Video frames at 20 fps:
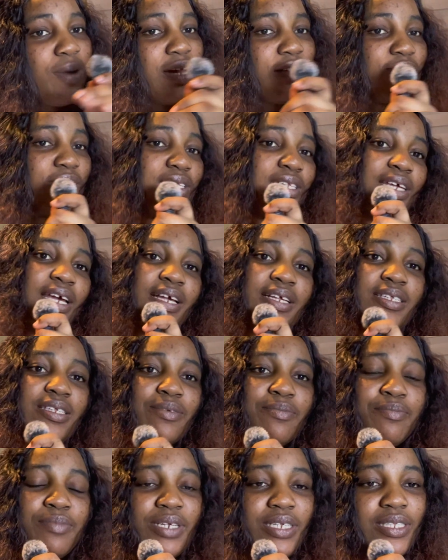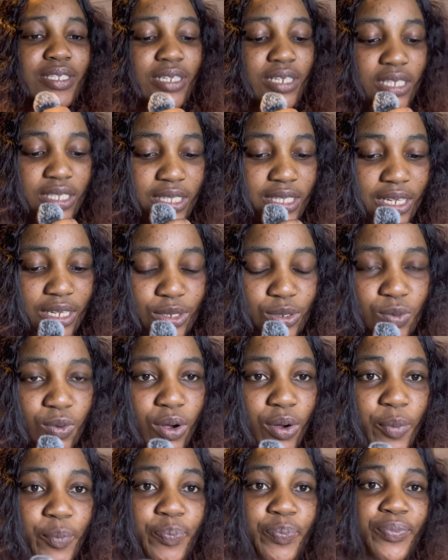advertising business as
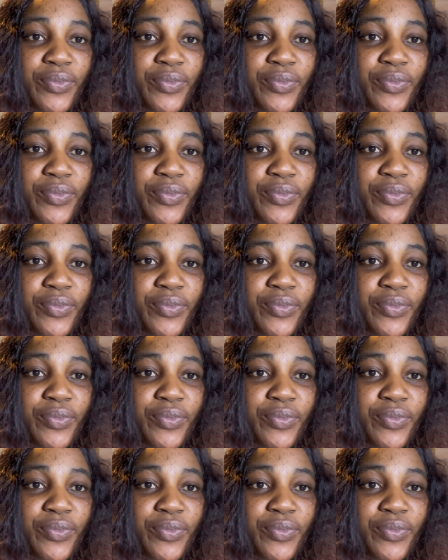well.